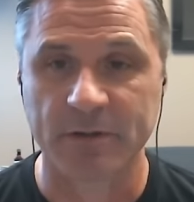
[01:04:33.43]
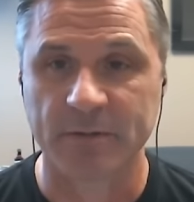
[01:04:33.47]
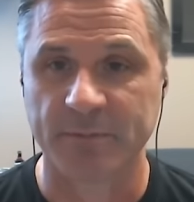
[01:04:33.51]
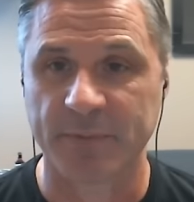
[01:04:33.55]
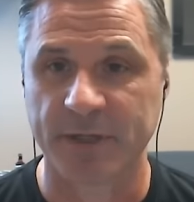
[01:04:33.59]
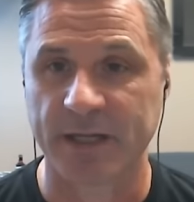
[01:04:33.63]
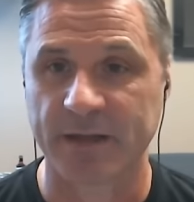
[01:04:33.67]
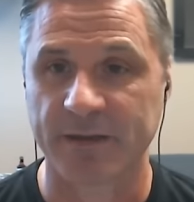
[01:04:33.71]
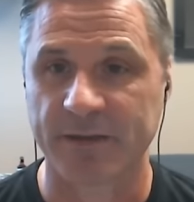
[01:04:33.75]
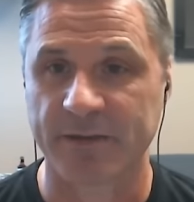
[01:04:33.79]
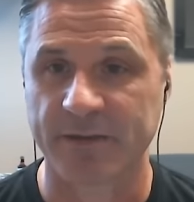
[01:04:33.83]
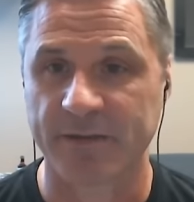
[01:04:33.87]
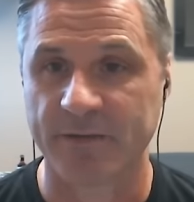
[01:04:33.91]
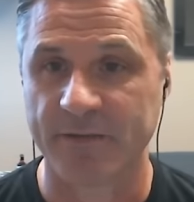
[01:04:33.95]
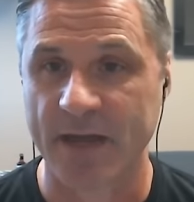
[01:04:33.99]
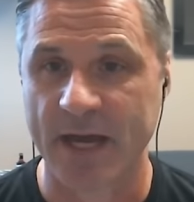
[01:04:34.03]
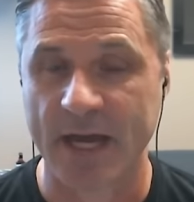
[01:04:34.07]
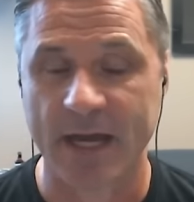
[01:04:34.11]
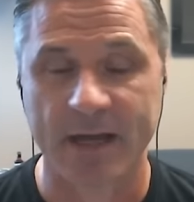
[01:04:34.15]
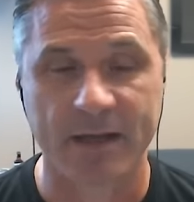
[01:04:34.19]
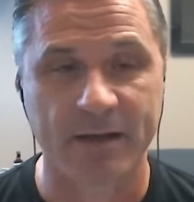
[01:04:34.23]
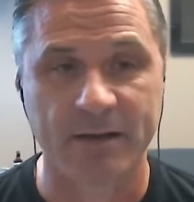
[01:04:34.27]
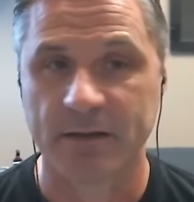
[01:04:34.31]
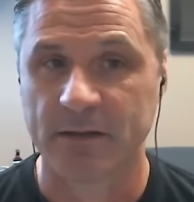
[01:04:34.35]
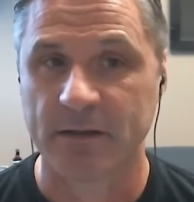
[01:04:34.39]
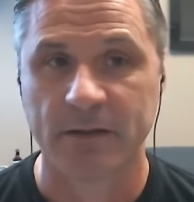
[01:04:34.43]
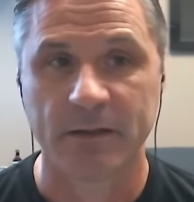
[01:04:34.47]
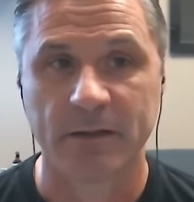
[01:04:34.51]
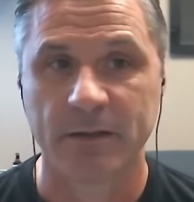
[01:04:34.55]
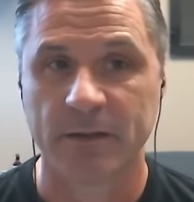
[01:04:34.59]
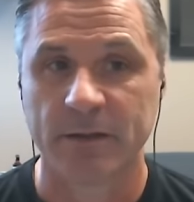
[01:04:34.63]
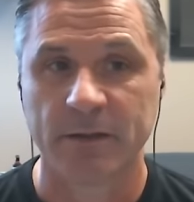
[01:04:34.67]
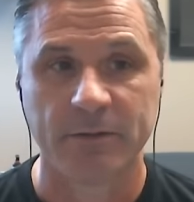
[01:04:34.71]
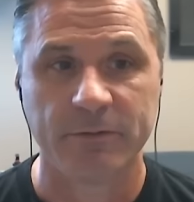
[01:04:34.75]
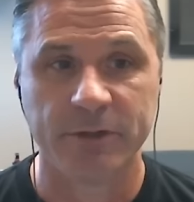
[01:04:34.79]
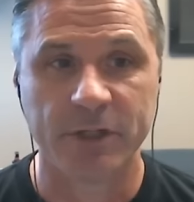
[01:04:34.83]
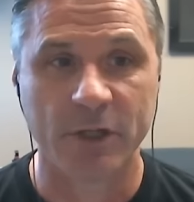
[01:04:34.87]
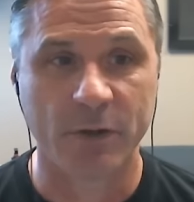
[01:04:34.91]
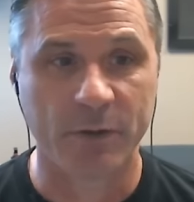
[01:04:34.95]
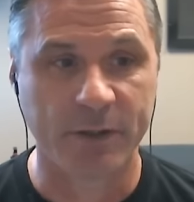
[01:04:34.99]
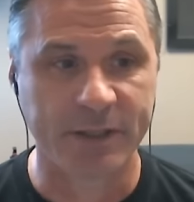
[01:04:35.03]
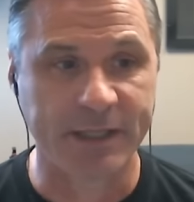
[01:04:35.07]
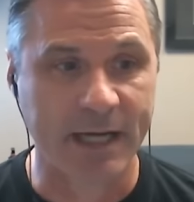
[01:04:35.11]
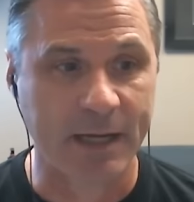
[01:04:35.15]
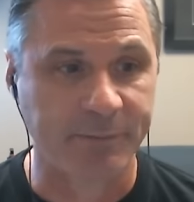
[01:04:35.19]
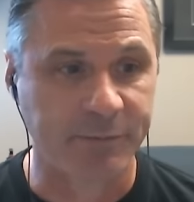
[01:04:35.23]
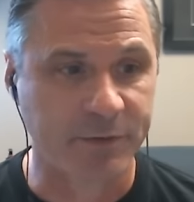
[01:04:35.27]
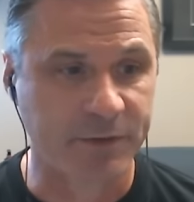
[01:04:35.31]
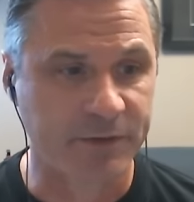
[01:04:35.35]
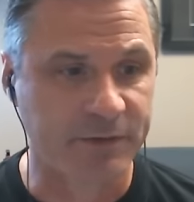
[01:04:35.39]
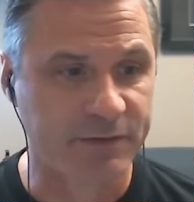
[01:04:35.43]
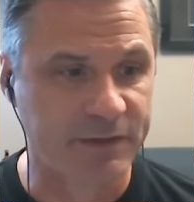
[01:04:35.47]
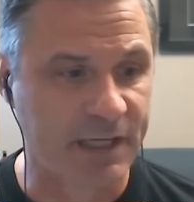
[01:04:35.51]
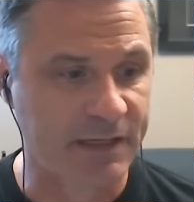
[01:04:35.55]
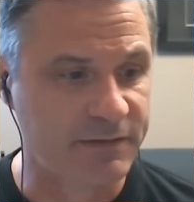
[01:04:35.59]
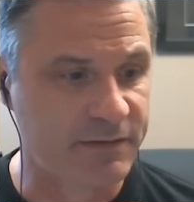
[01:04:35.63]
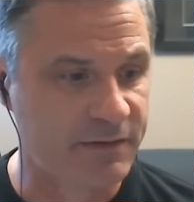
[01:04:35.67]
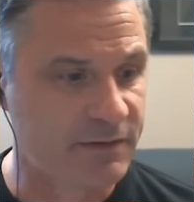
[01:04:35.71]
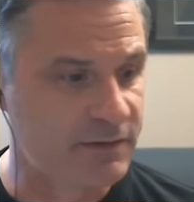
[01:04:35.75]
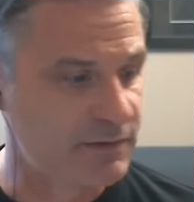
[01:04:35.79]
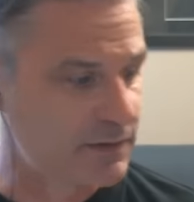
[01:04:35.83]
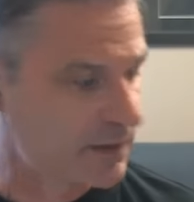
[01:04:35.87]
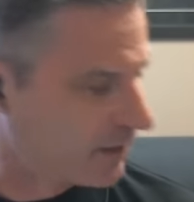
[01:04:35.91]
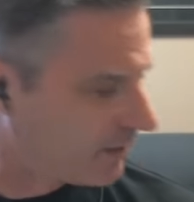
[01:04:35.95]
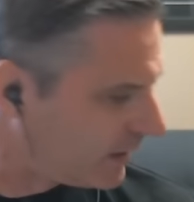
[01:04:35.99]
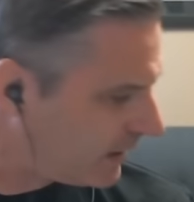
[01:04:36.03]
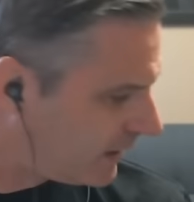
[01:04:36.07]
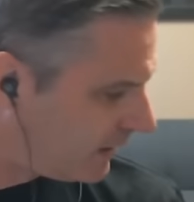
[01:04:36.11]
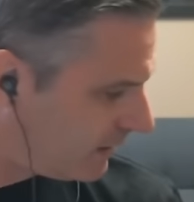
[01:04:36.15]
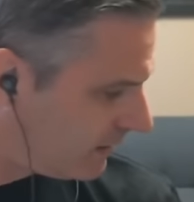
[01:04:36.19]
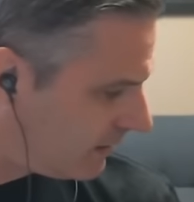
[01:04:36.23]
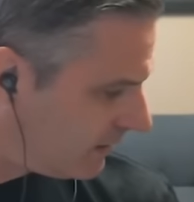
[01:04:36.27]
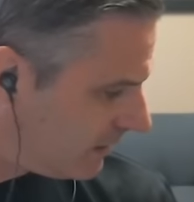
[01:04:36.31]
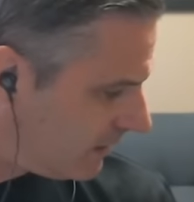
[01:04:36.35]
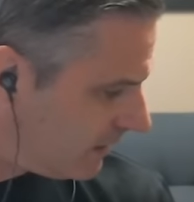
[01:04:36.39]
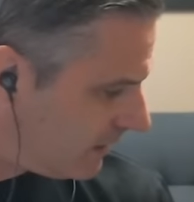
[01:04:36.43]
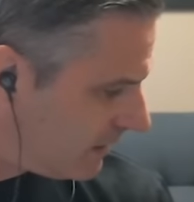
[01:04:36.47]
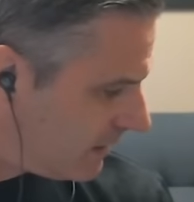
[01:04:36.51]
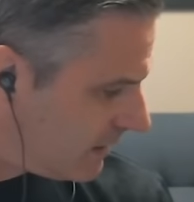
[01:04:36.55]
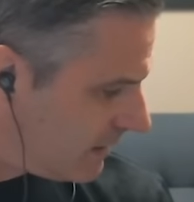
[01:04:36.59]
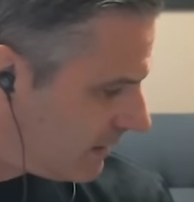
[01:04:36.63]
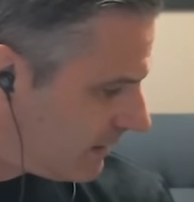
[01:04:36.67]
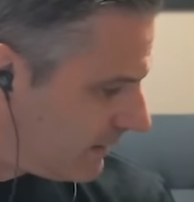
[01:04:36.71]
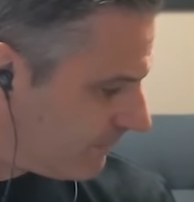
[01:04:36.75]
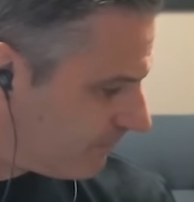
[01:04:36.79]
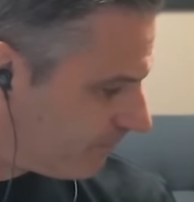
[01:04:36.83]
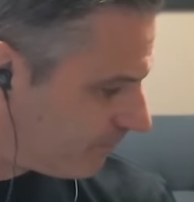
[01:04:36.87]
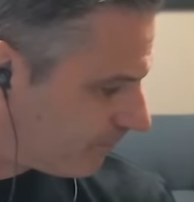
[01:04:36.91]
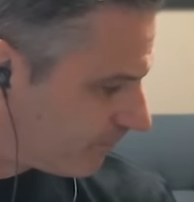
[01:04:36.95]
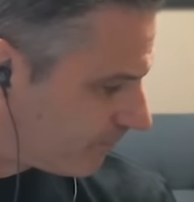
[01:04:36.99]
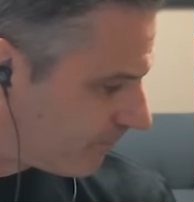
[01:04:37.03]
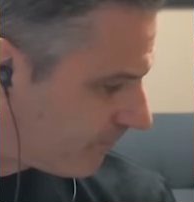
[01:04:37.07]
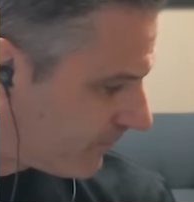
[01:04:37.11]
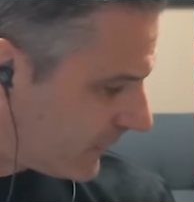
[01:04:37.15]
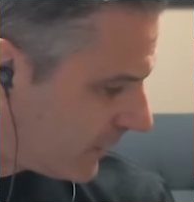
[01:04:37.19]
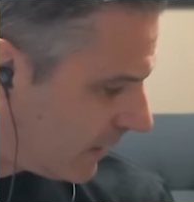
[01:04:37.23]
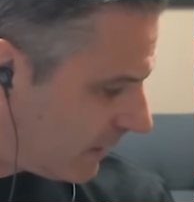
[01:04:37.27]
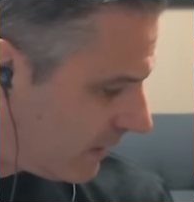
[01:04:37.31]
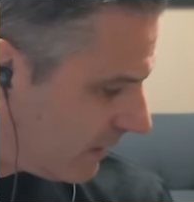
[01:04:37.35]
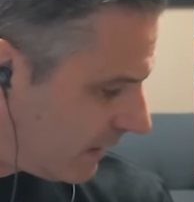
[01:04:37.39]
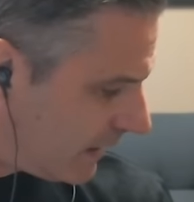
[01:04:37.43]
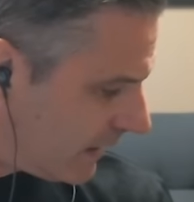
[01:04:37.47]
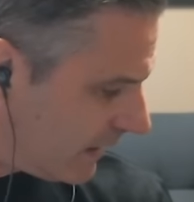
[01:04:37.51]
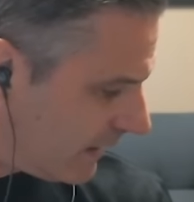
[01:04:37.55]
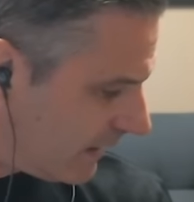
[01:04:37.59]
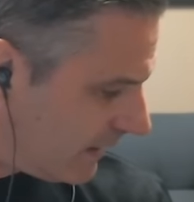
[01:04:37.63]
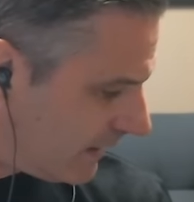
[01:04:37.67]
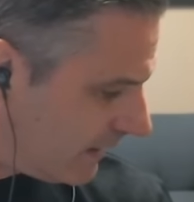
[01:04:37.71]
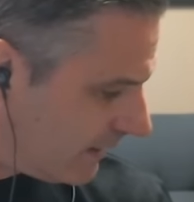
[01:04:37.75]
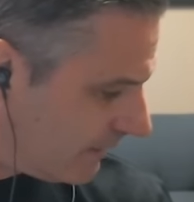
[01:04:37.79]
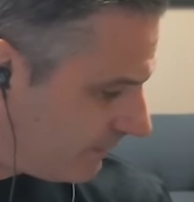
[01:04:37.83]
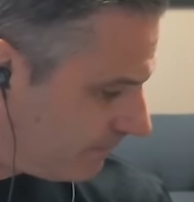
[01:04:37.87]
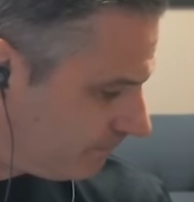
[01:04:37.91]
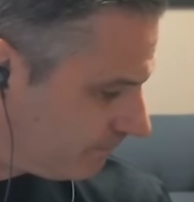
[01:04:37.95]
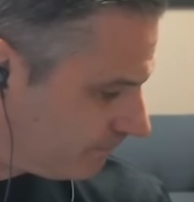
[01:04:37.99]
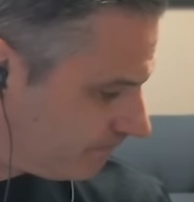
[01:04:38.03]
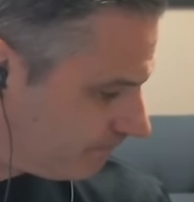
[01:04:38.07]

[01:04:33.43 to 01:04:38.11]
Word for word: But other than that, no adapters necessary. Okay. Um,